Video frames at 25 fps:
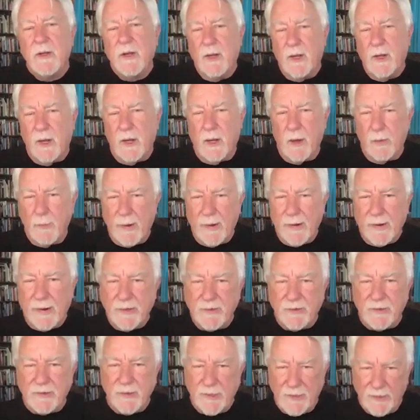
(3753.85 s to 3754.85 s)
about
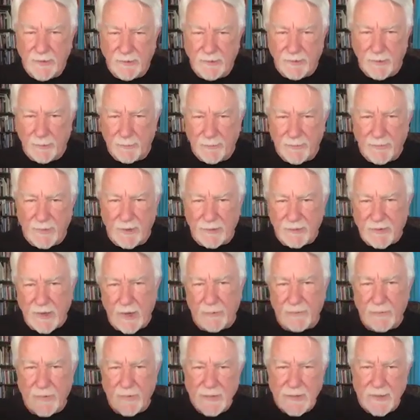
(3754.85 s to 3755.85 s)
ancient Egypt, and that's
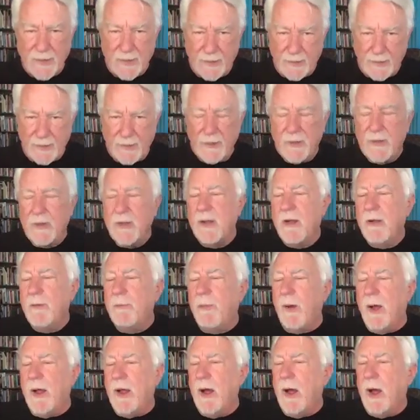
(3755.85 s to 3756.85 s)
how they did it.
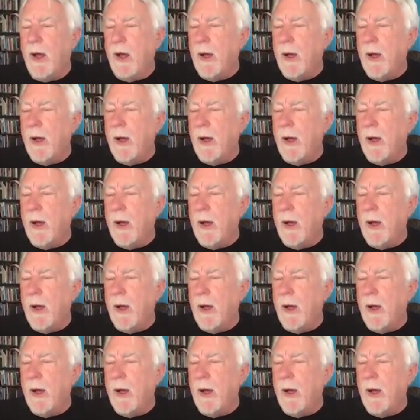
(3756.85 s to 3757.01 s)
But